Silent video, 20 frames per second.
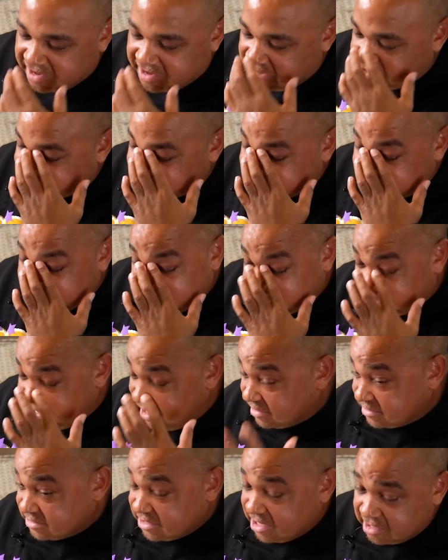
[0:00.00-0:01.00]
I would spend a lot
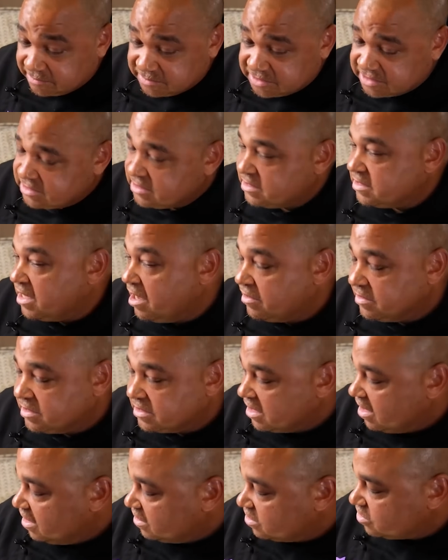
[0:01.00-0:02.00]
of time just sound
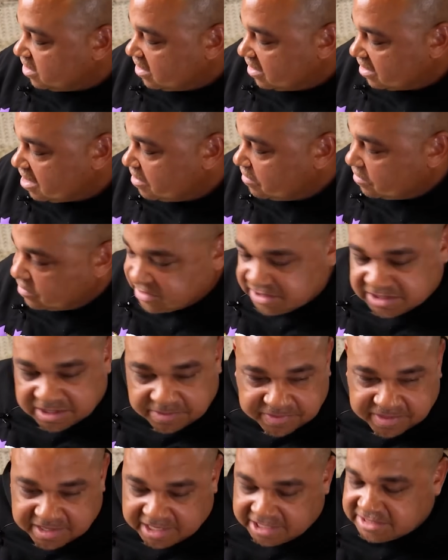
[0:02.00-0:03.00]
design, trying to come up with
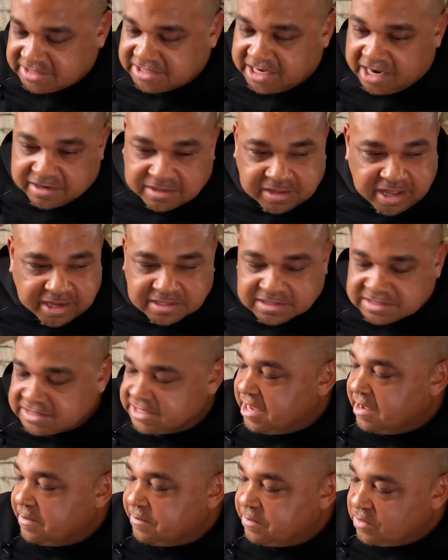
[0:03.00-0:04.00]
something that sounded like a
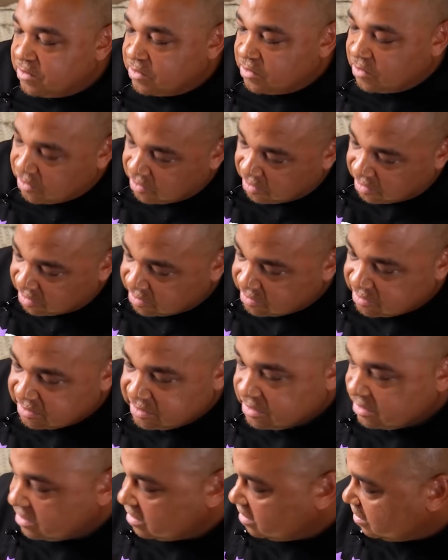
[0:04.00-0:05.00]
sample or,
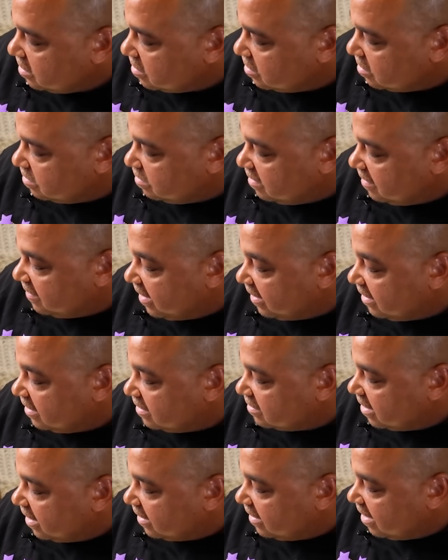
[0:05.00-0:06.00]
you know what I mean,
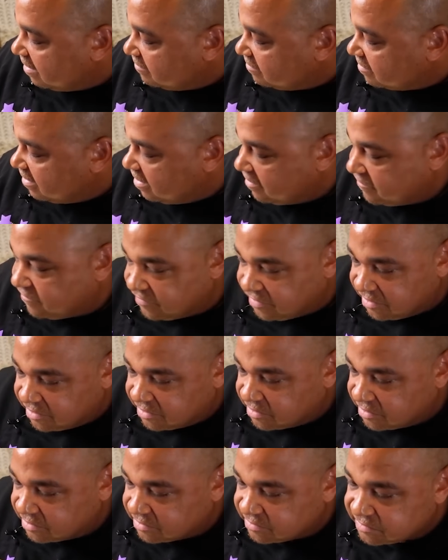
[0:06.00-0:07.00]
that gave you that
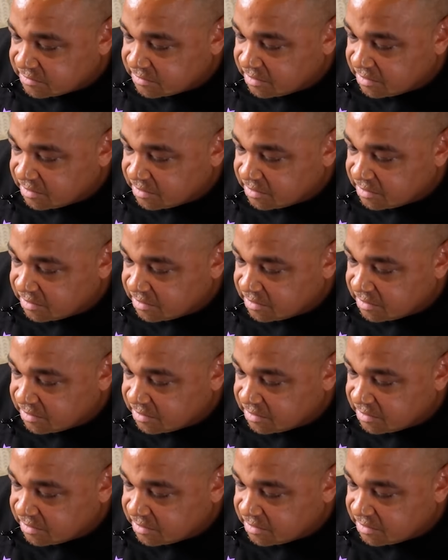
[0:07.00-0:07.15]
feel.